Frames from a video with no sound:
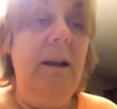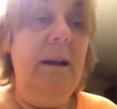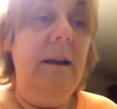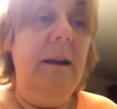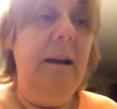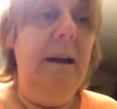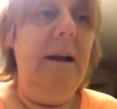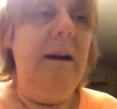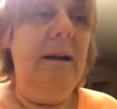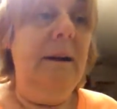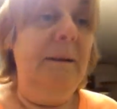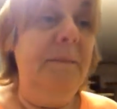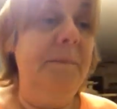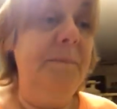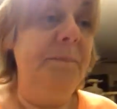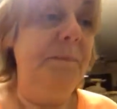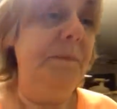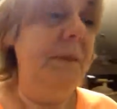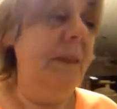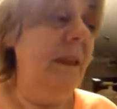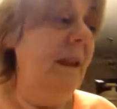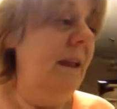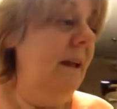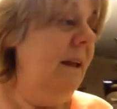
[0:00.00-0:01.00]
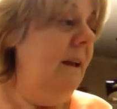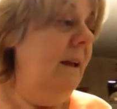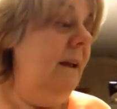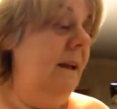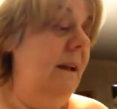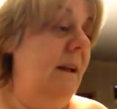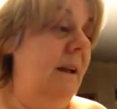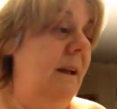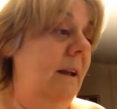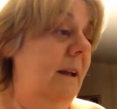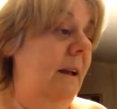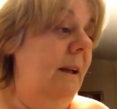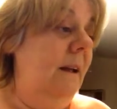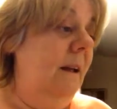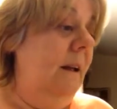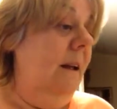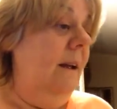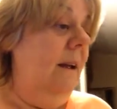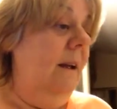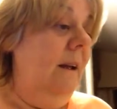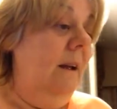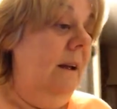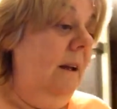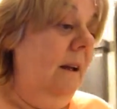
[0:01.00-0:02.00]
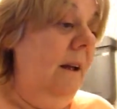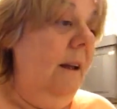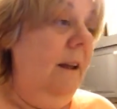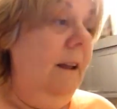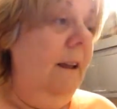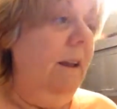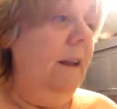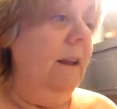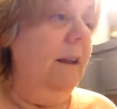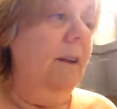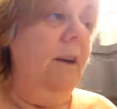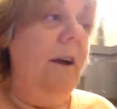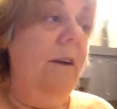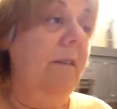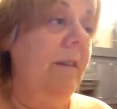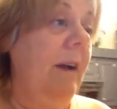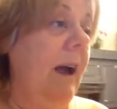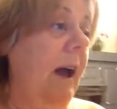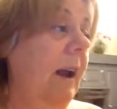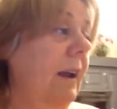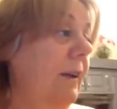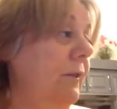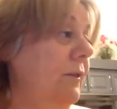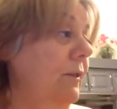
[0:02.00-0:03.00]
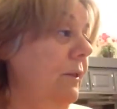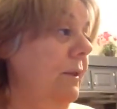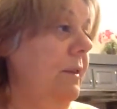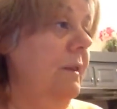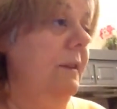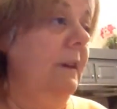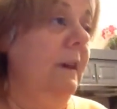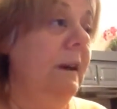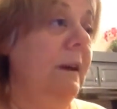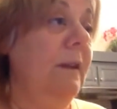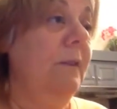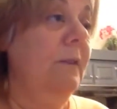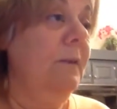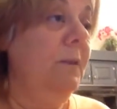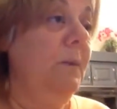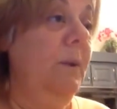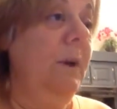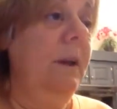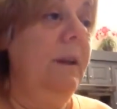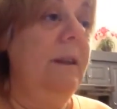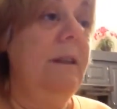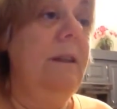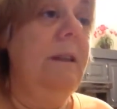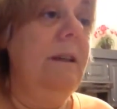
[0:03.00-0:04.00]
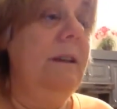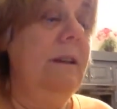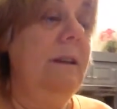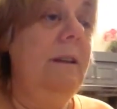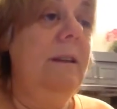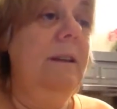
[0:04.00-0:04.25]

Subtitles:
You know, I've got to do things with,